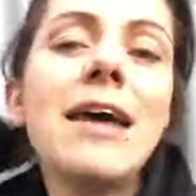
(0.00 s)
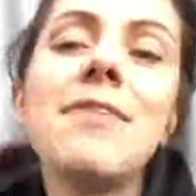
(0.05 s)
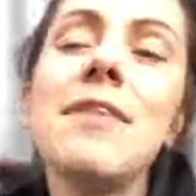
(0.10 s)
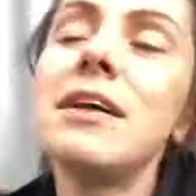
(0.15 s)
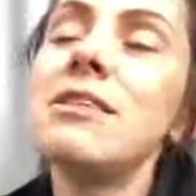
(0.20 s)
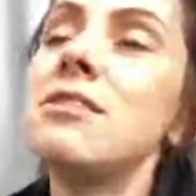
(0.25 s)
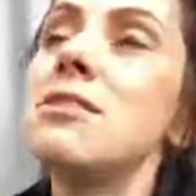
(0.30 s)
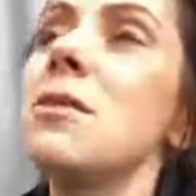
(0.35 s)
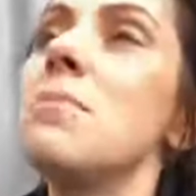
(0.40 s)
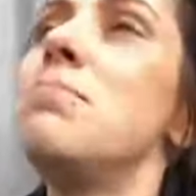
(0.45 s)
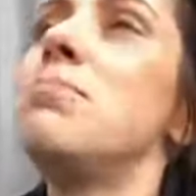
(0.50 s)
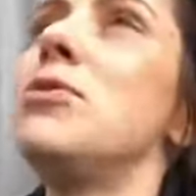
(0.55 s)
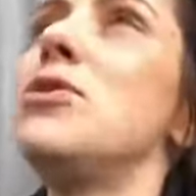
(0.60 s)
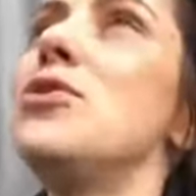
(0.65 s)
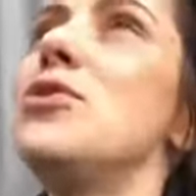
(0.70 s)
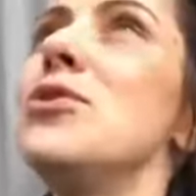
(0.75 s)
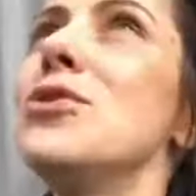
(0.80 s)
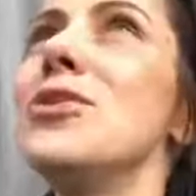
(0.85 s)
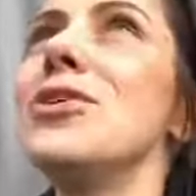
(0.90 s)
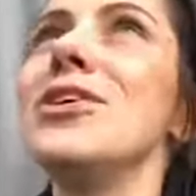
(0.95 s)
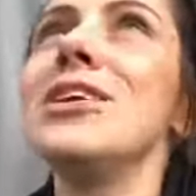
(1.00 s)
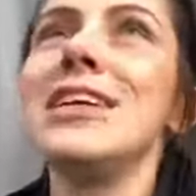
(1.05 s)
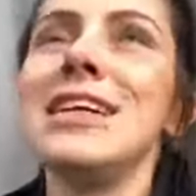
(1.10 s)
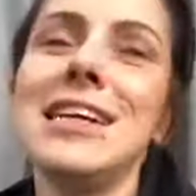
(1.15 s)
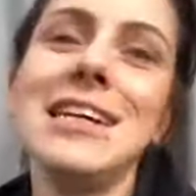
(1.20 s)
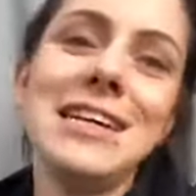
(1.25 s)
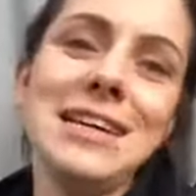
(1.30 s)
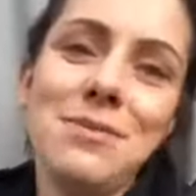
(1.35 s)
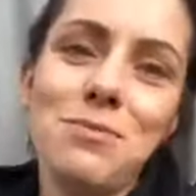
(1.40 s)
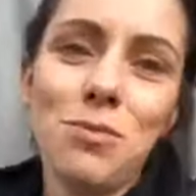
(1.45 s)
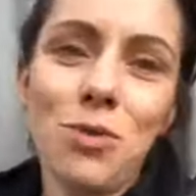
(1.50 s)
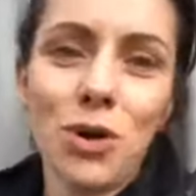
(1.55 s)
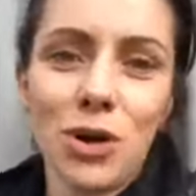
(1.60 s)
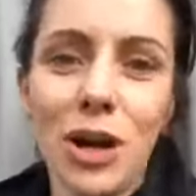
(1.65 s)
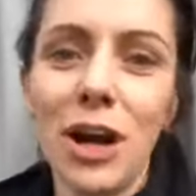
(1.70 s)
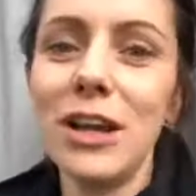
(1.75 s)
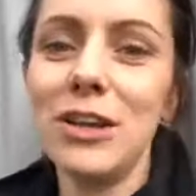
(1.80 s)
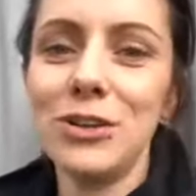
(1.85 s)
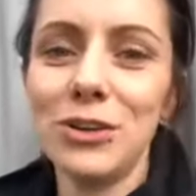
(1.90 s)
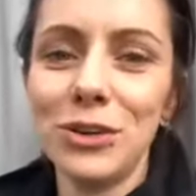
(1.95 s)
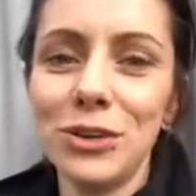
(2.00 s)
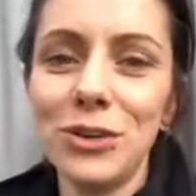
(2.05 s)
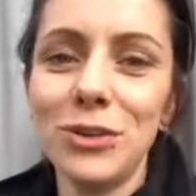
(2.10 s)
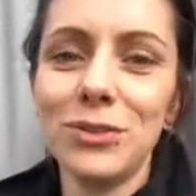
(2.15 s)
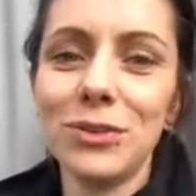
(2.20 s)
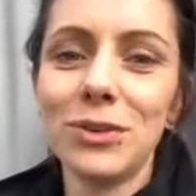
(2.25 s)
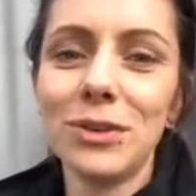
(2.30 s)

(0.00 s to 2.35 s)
And that's the beauty in what I do,